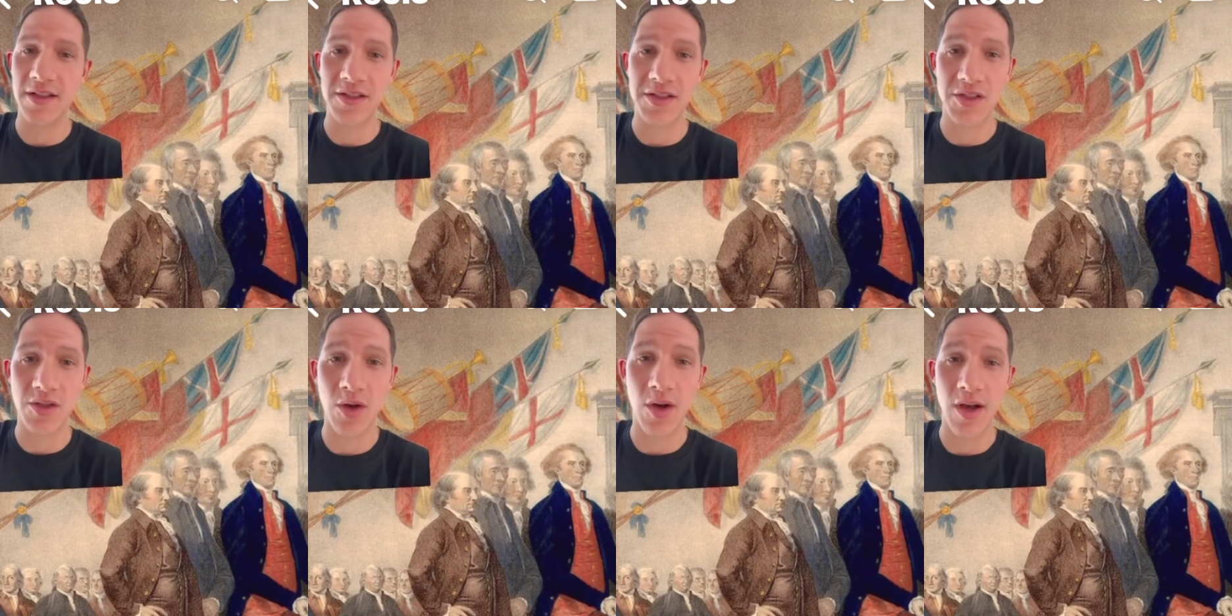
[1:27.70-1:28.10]

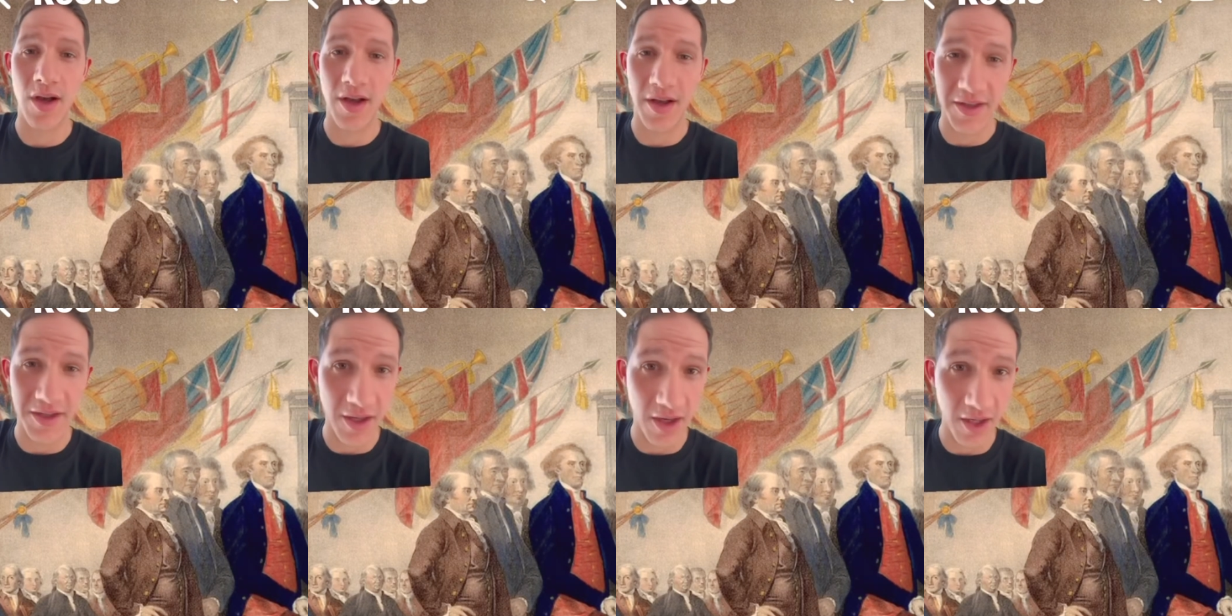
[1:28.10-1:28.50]
saw
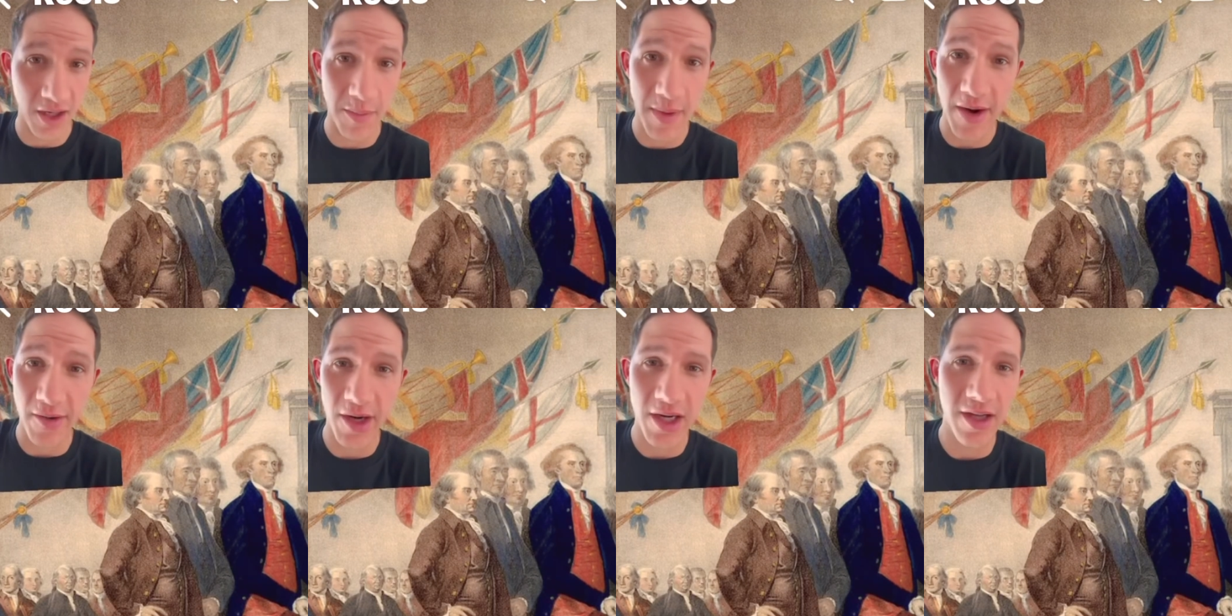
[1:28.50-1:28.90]
a young
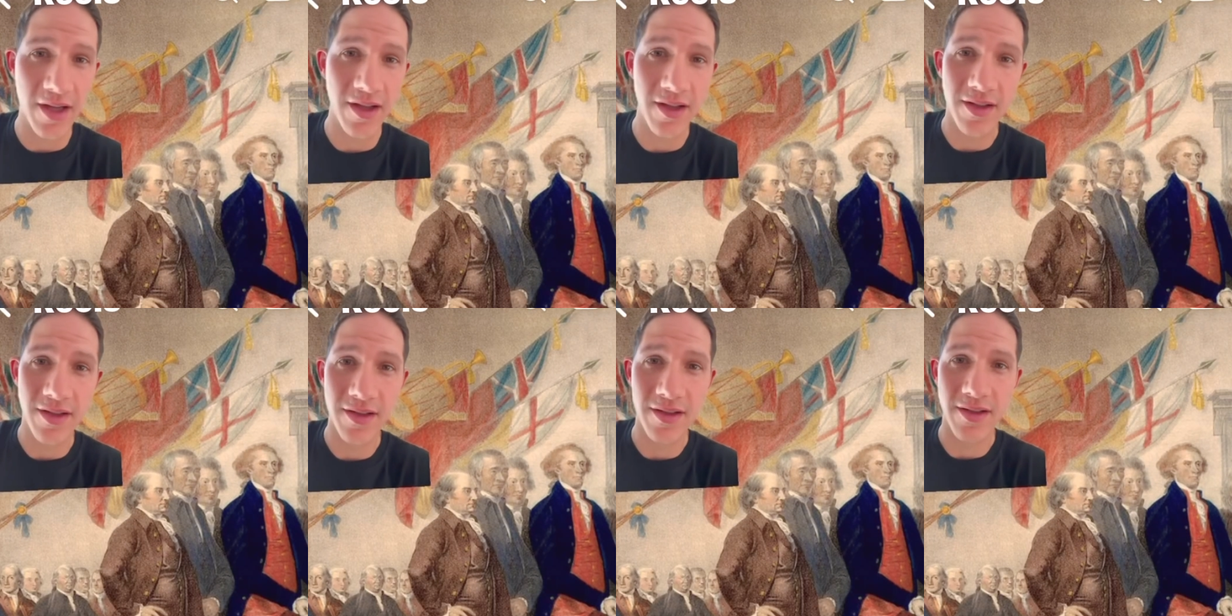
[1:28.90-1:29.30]

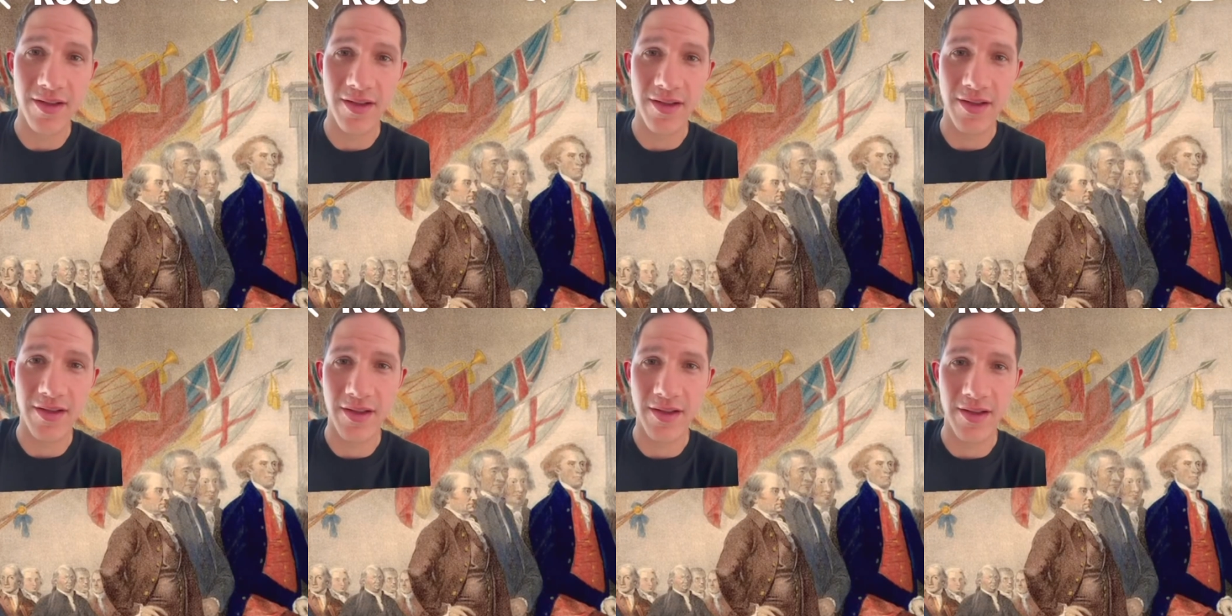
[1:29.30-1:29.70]
America,
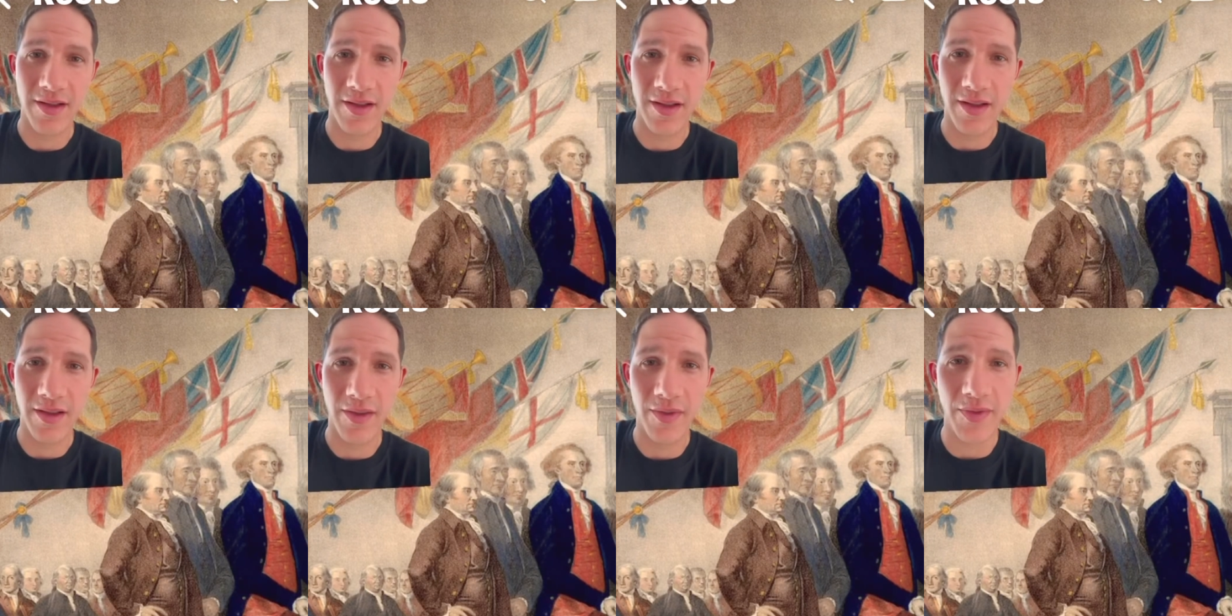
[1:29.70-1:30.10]

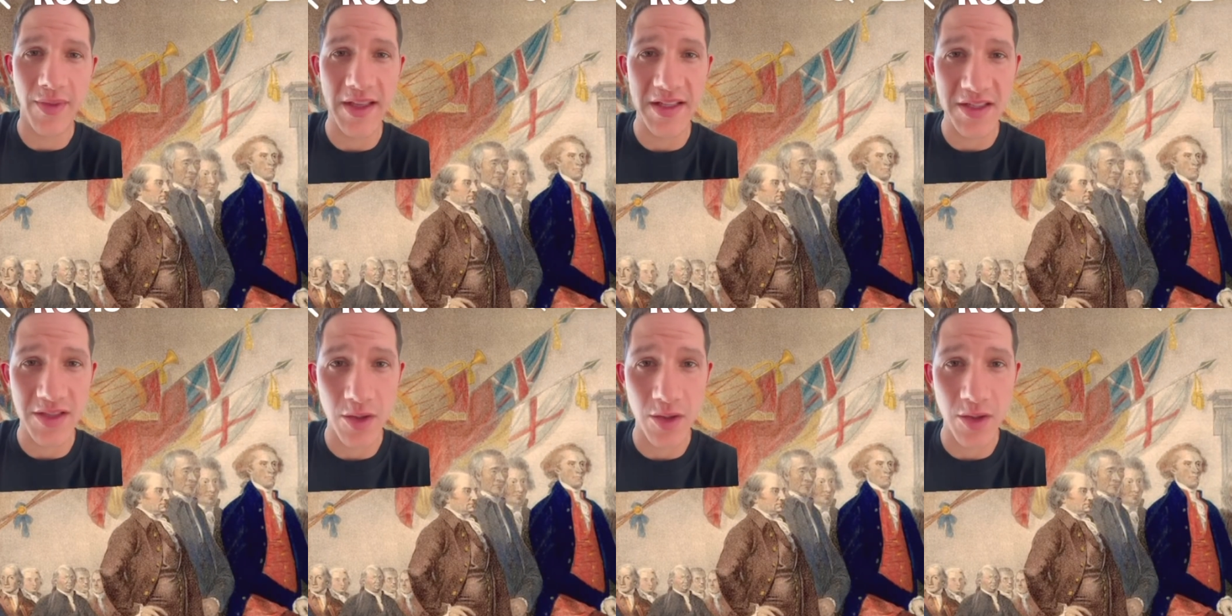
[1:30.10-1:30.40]
they saw